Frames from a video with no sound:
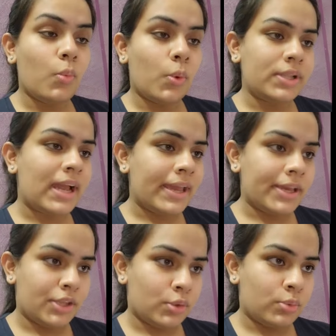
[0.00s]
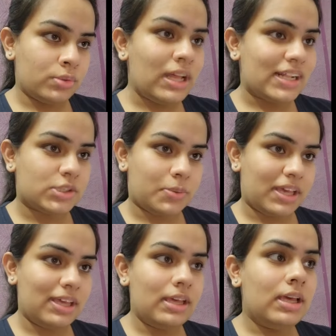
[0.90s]
won't hire you. That's
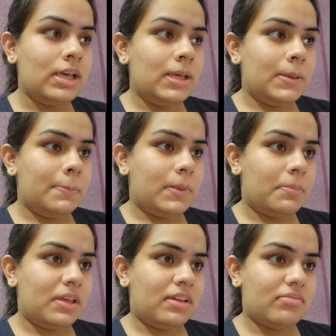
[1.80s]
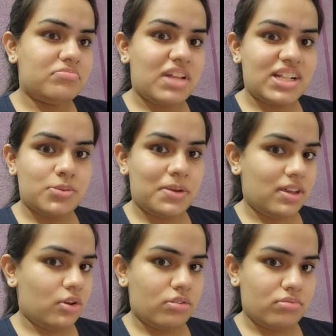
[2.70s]
why
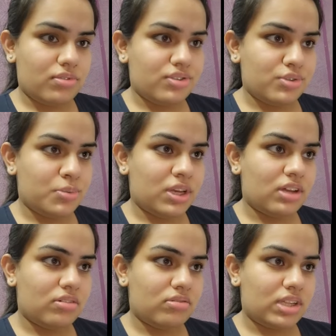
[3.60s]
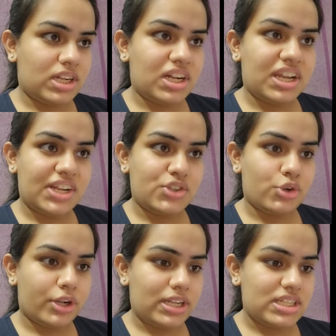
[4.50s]
your resume didn't get
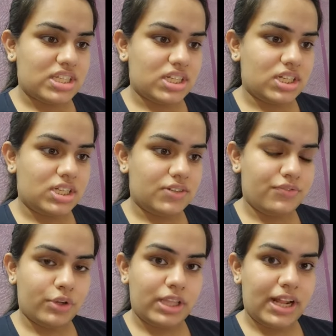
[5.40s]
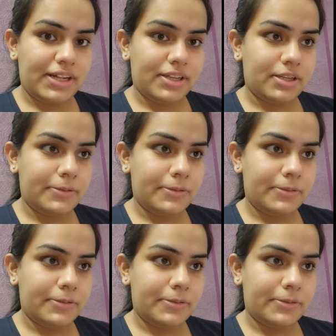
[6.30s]
shortlisted for that.